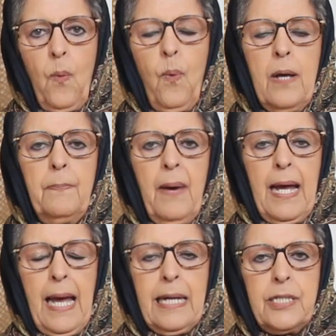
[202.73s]
one
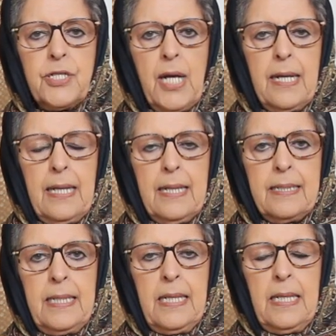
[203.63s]
by Ali
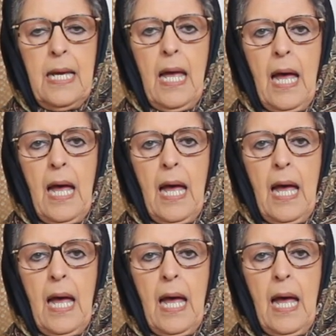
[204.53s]
Shariati